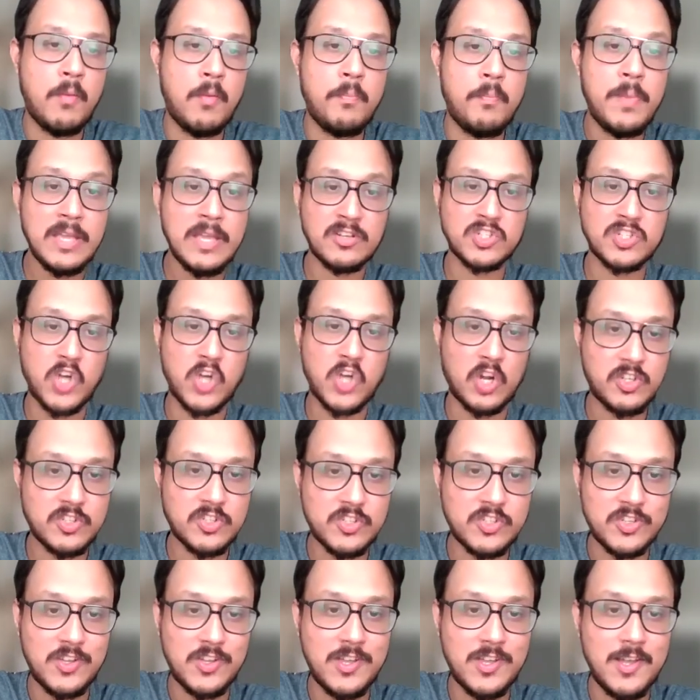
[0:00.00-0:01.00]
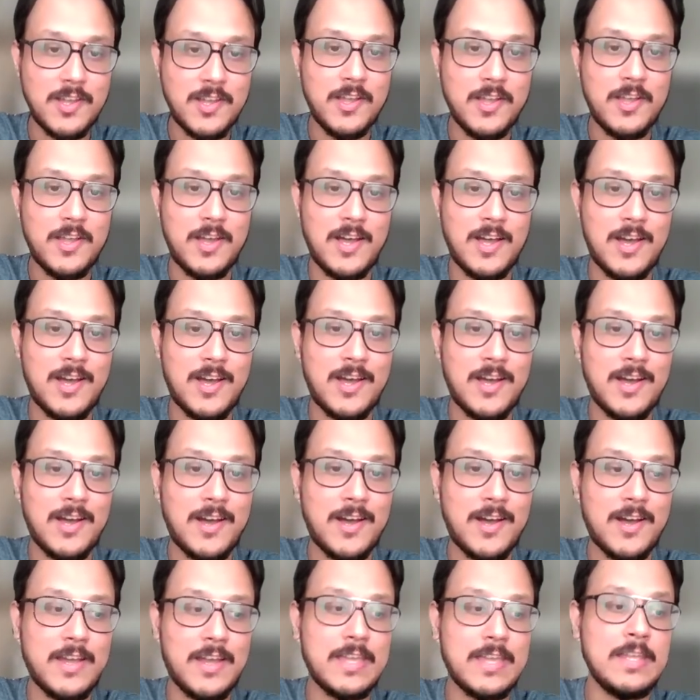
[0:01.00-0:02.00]
big shots
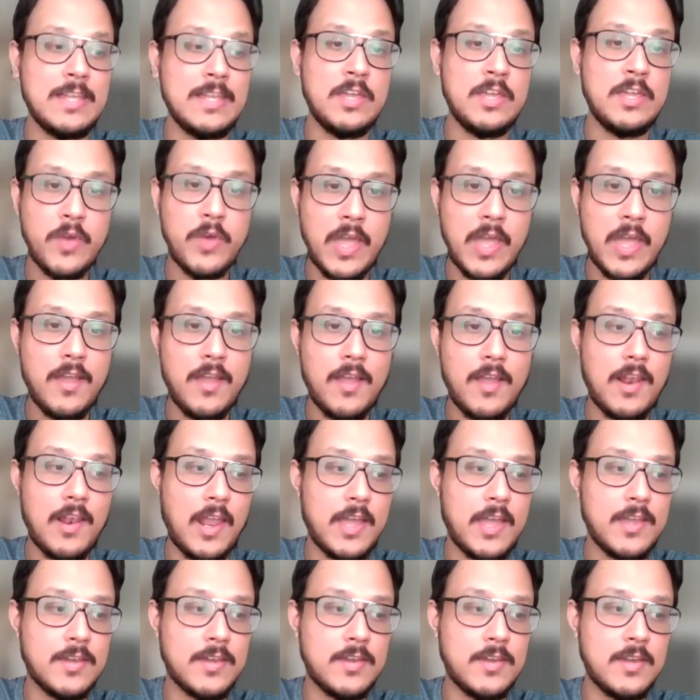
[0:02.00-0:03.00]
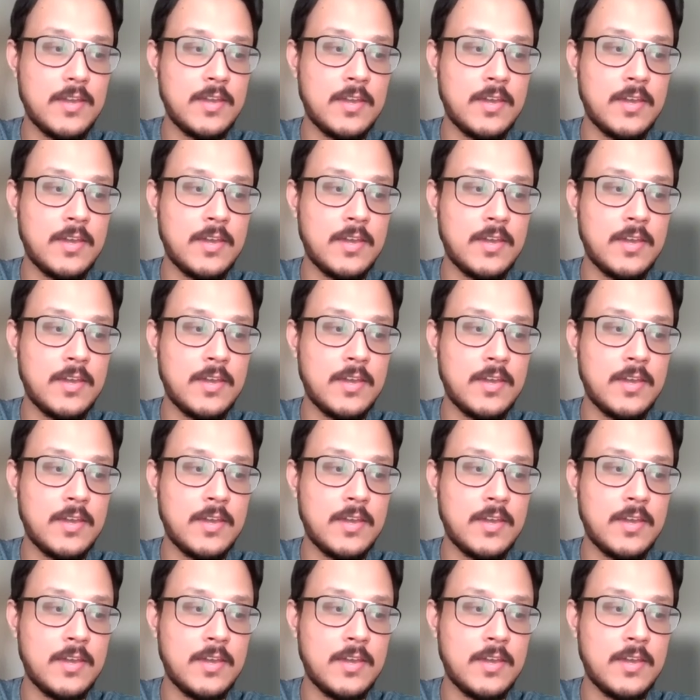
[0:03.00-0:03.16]
in UK, like